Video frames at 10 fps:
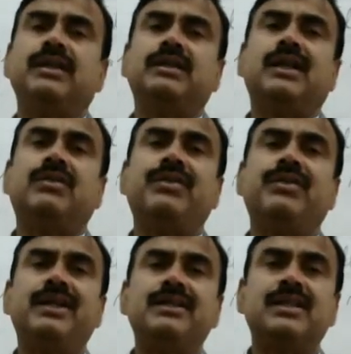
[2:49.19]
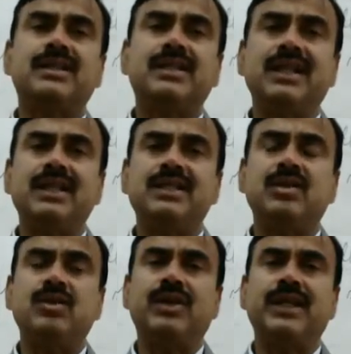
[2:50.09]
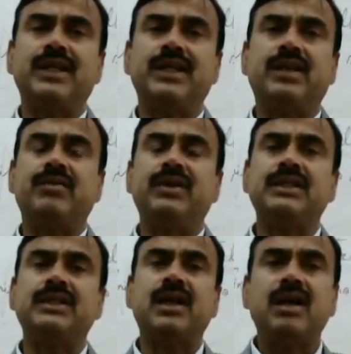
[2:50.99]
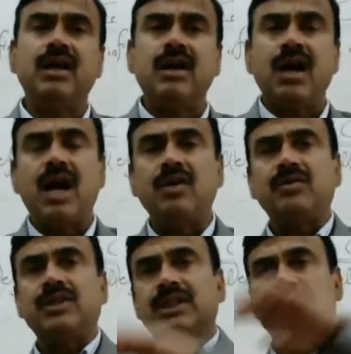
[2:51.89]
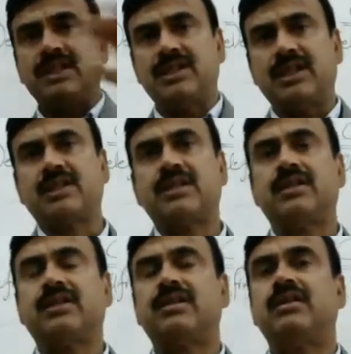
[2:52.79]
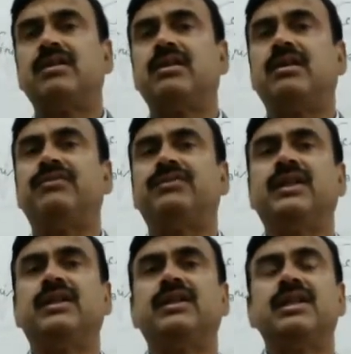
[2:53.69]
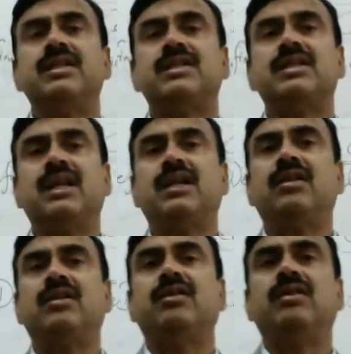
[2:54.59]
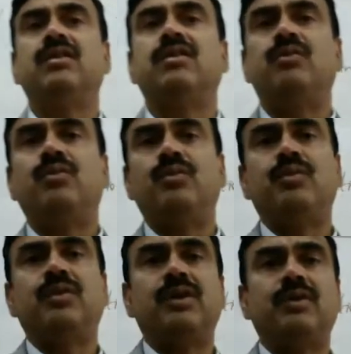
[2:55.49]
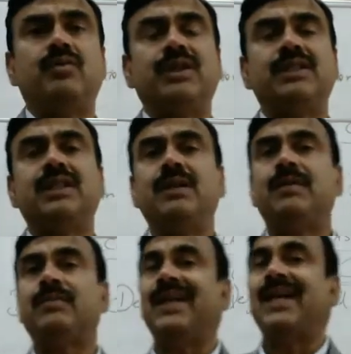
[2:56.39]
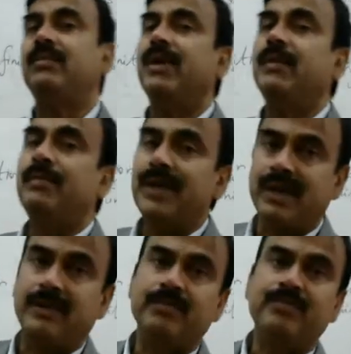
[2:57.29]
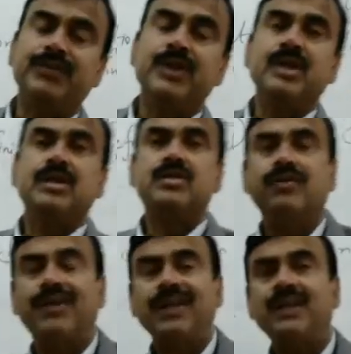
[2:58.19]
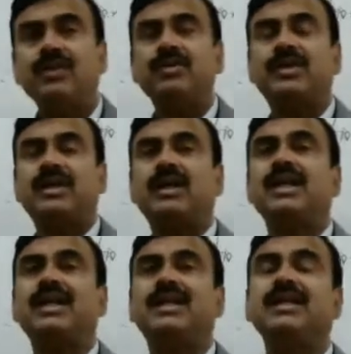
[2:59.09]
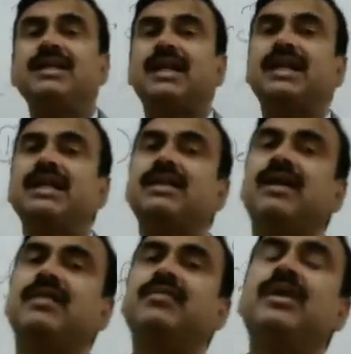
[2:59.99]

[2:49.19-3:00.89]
that where is the cell is located, what is the outer structure of the cell, what is the name of that membrane. So when you draw any diagram,